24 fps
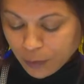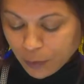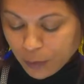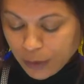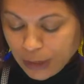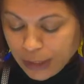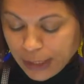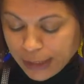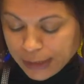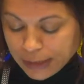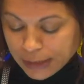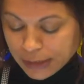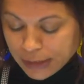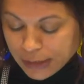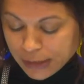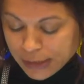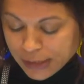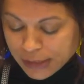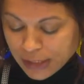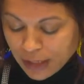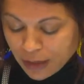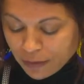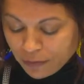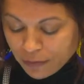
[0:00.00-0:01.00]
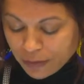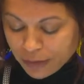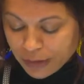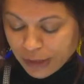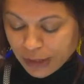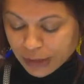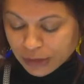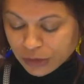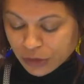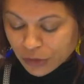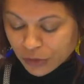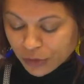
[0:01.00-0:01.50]
We later discovered
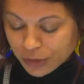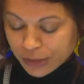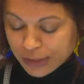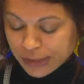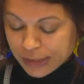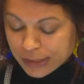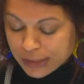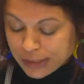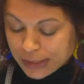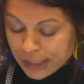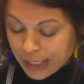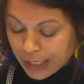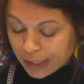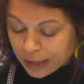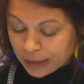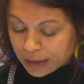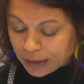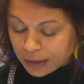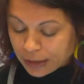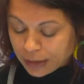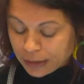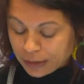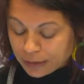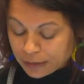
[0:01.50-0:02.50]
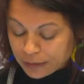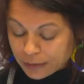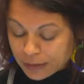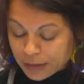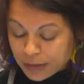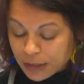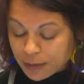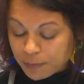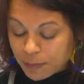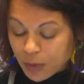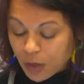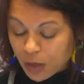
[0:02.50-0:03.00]
that Joni's attacker,
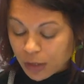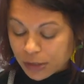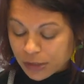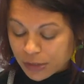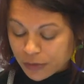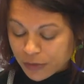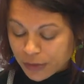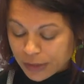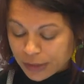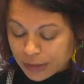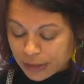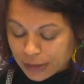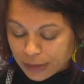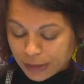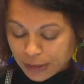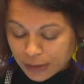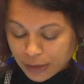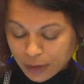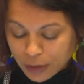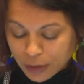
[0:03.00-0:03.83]
Tim Osrin,